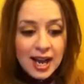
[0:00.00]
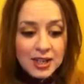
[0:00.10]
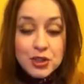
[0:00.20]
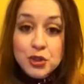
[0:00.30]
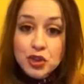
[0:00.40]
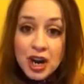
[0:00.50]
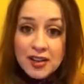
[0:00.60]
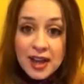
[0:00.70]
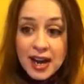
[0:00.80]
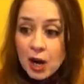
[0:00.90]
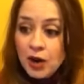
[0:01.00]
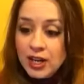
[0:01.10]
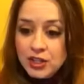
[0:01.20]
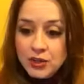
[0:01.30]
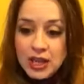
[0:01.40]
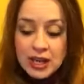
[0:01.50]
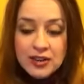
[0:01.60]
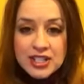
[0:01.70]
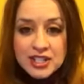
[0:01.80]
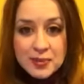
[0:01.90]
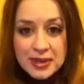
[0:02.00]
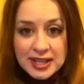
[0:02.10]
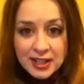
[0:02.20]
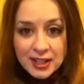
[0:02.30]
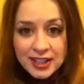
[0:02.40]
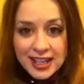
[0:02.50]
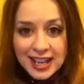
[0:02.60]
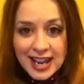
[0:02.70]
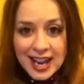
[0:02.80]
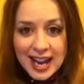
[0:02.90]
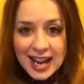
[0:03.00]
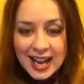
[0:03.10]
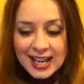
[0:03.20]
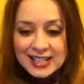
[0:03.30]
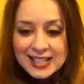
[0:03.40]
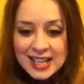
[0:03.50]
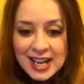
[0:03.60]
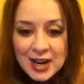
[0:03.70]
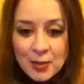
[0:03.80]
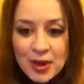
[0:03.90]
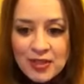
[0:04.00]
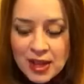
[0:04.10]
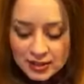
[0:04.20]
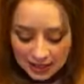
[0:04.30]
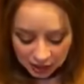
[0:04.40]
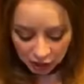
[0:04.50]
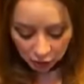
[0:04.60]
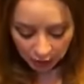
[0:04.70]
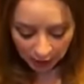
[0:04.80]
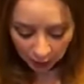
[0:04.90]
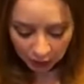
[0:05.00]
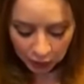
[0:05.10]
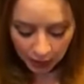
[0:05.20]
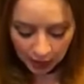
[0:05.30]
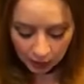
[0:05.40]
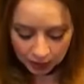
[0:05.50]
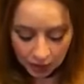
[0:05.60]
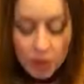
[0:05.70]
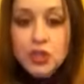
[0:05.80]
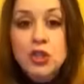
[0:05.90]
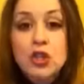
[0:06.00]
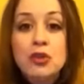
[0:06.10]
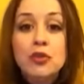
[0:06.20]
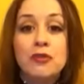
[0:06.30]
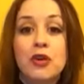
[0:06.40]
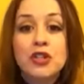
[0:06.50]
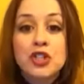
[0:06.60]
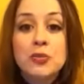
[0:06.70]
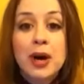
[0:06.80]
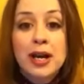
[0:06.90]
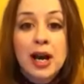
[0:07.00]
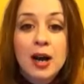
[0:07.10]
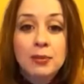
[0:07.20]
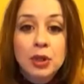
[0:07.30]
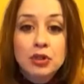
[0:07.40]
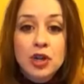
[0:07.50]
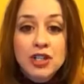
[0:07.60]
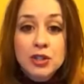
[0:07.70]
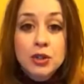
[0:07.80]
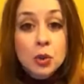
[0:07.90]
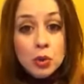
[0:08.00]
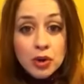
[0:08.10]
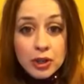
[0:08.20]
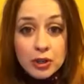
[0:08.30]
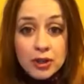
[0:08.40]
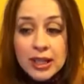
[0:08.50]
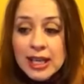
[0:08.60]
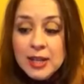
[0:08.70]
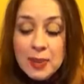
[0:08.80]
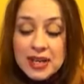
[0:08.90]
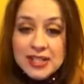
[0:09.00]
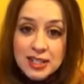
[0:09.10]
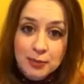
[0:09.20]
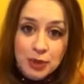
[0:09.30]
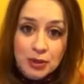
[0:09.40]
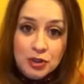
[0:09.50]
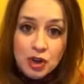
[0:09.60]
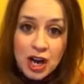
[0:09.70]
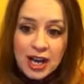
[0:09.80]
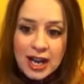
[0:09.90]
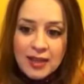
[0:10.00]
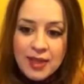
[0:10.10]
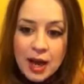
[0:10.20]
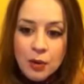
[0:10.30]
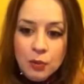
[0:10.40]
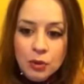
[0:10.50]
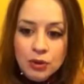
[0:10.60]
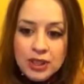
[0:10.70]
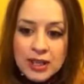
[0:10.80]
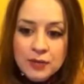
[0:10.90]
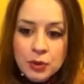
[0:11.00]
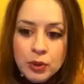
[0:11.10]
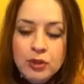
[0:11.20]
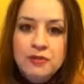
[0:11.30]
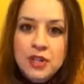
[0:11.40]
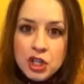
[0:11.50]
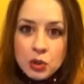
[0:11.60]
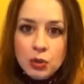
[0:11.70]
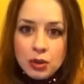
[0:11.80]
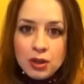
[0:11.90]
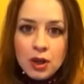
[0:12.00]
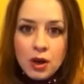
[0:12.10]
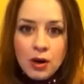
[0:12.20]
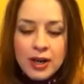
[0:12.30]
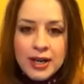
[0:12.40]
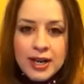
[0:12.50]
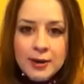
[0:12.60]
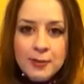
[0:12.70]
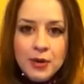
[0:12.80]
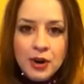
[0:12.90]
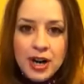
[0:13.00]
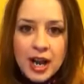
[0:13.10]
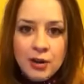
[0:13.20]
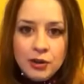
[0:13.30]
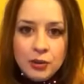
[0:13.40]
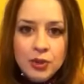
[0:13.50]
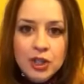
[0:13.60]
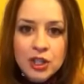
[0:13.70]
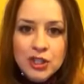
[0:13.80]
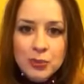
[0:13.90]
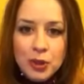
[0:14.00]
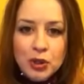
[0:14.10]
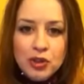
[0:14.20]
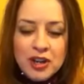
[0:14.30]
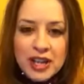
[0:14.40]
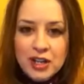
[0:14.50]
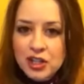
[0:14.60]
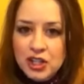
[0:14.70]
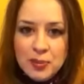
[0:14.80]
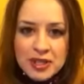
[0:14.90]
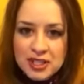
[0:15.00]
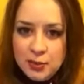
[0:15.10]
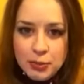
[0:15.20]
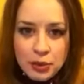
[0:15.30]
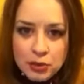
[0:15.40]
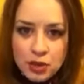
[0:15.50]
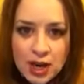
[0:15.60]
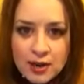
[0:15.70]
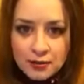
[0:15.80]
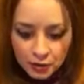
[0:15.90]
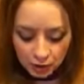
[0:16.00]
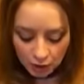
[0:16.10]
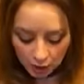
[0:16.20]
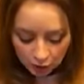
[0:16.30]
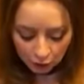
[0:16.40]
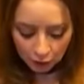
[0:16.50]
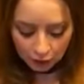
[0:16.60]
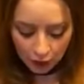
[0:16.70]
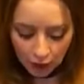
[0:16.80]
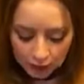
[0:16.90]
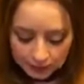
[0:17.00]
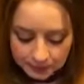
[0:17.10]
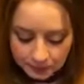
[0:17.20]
So try that out. I do carry some here, and that should help you out. Also, you could refer to my blow dry tutorial, the basic blow dry, and that will give you a good visual on how to blow dry the hair, just a basic blow dry for volume.